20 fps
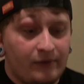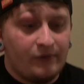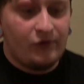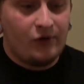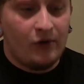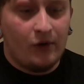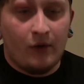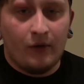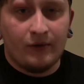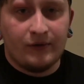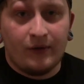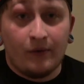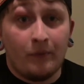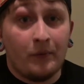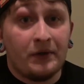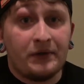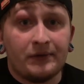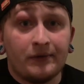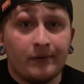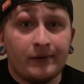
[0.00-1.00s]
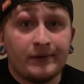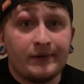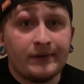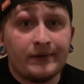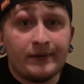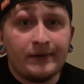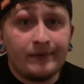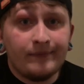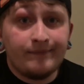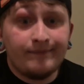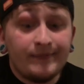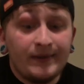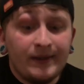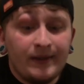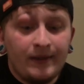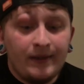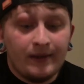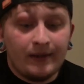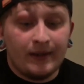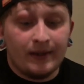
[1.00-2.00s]
Shadal's on resources,
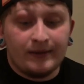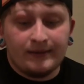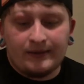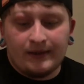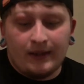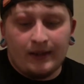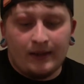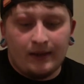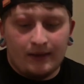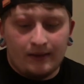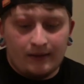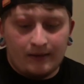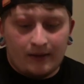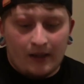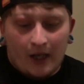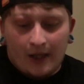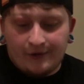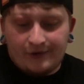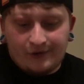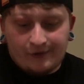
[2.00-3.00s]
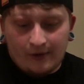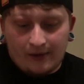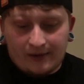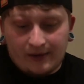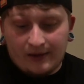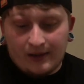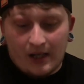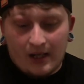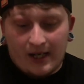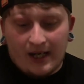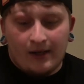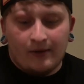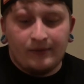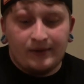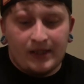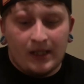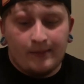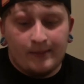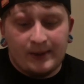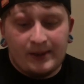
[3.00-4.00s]
because Construct cannot
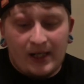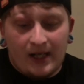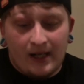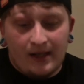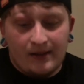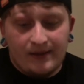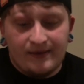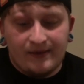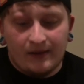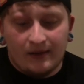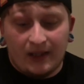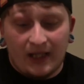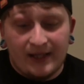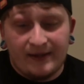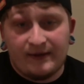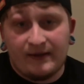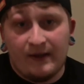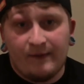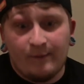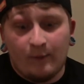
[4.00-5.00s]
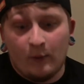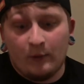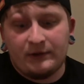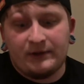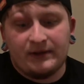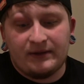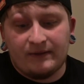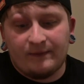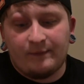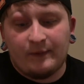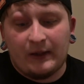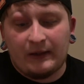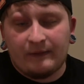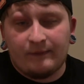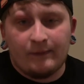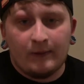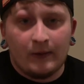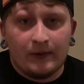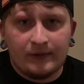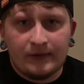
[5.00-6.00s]
out Damatianus unless they force his effect
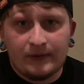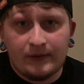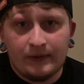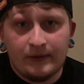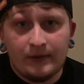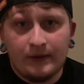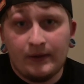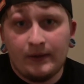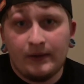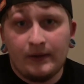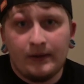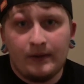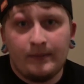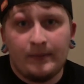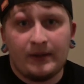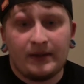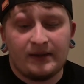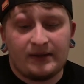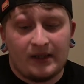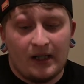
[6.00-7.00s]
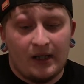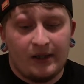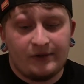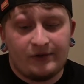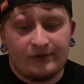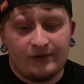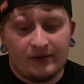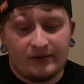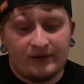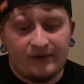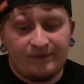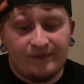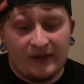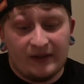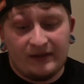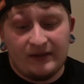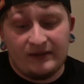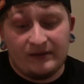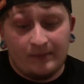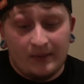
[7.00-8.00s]
first. Because Construct's
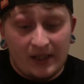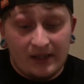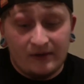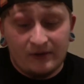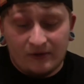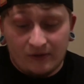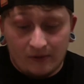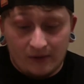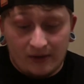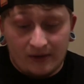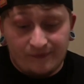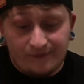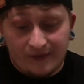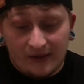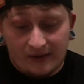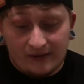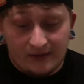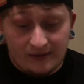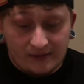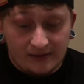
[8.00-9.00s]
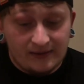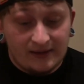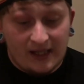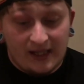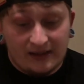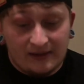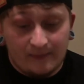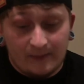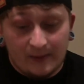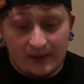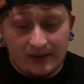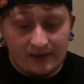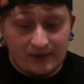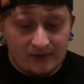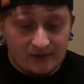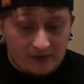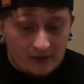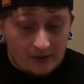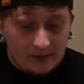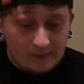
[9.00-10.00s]
effect is a mandatory effect, it does activate at the
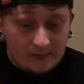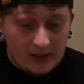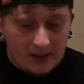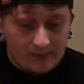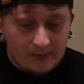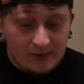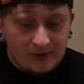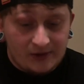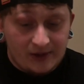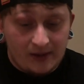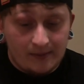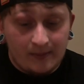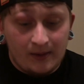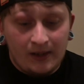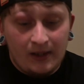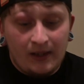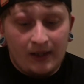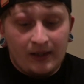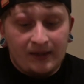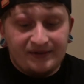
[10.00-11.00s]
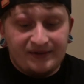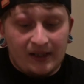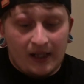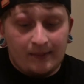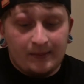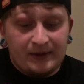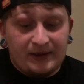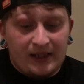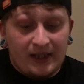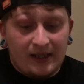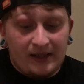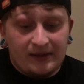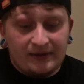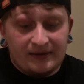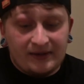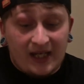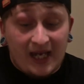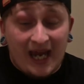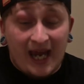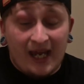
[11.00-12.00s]
start of damage step.
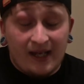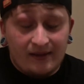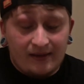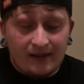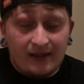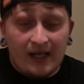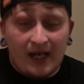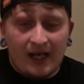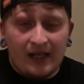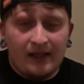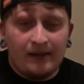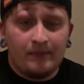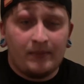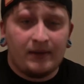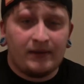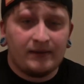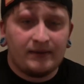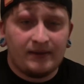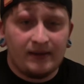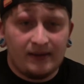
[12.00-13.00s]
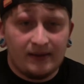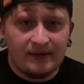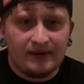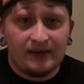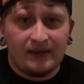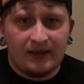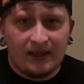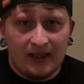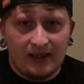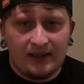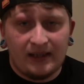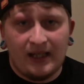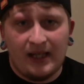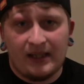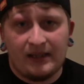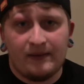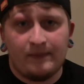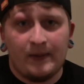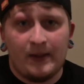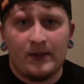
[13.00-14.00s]
Damatianus can negate it, because it is a negate the
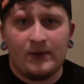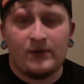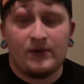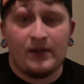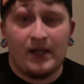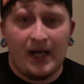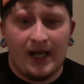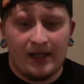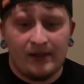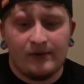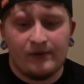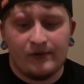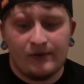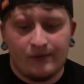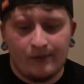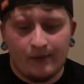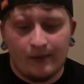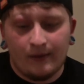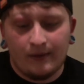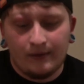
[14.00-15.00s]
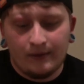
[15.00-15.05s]
activation and destroy.